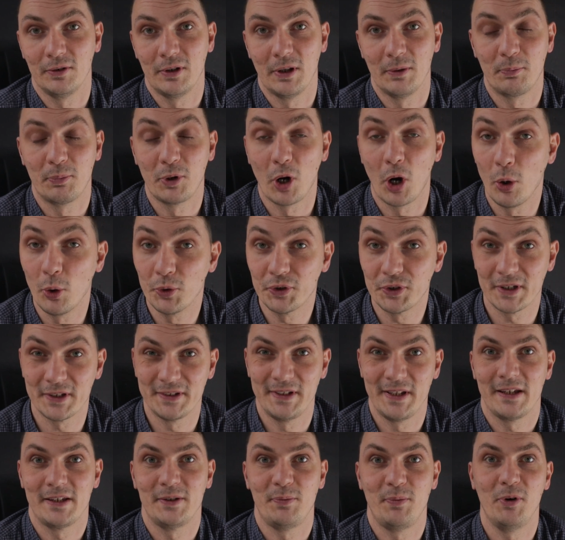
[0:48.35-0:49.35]
the process,
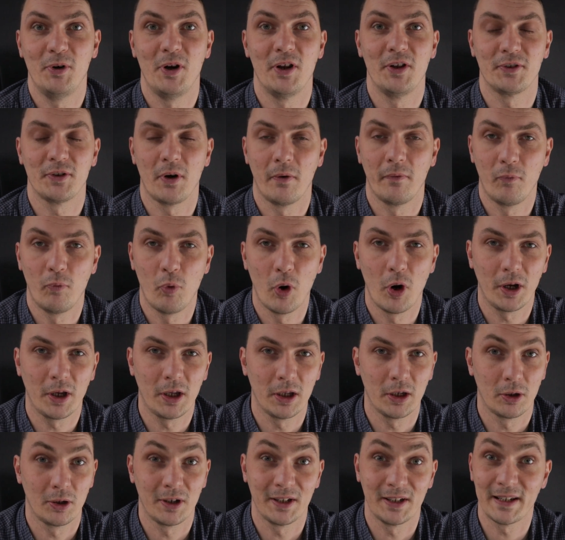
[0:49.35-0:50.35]
the experience of
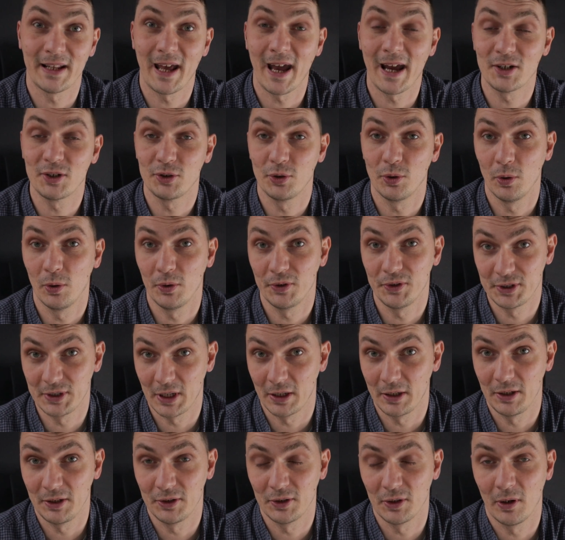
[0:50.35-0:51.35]
working on an actual
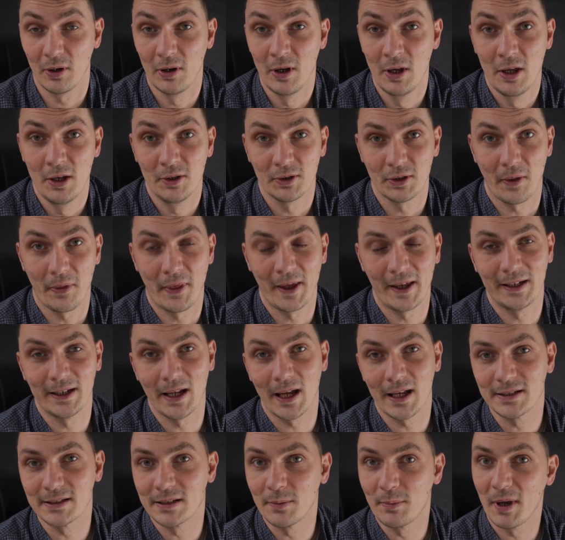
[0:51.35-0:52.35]
study. So, so I think
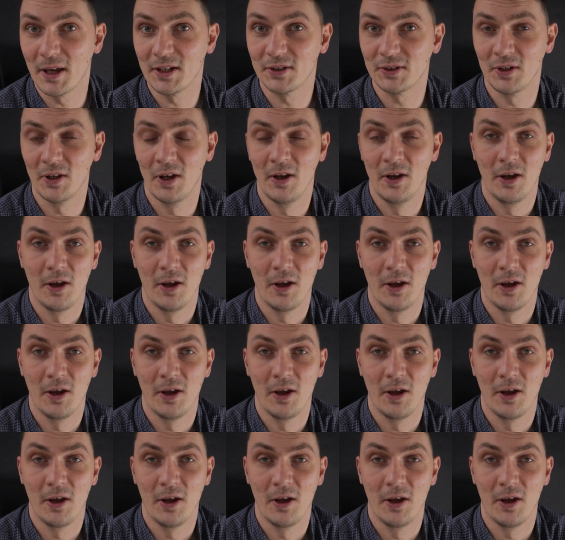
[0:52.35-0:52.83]
that's the best